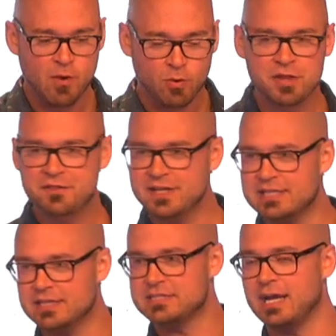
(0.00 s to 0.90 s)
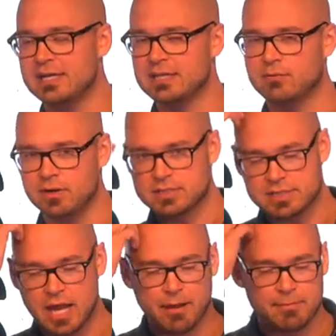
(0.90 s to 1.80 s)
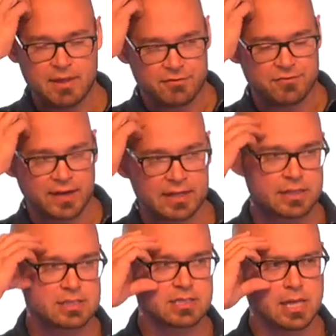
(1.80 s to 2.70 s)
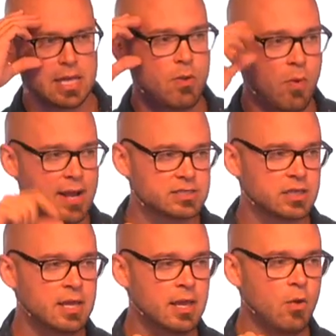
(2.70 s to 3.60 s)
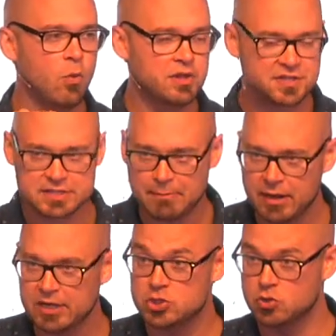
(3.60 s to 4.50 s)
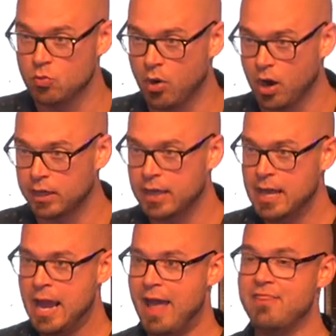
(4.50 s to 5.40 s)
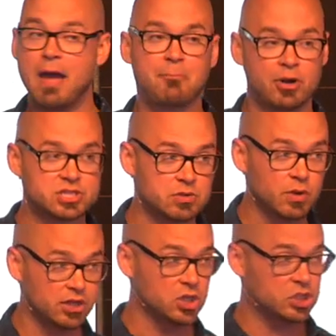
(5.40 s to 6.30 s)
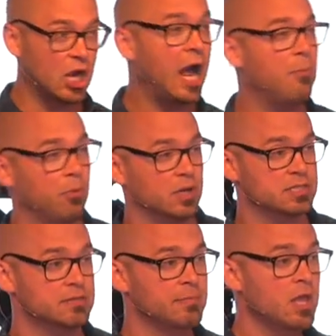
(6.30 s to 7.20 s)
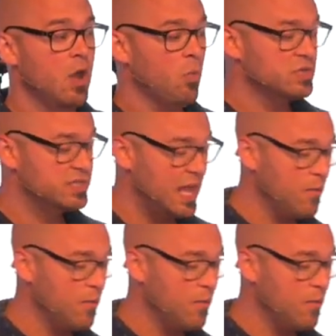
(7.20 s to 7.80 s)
One of the things that this guy did was, never forget this, he went with somebody to work, and that person, what their job was they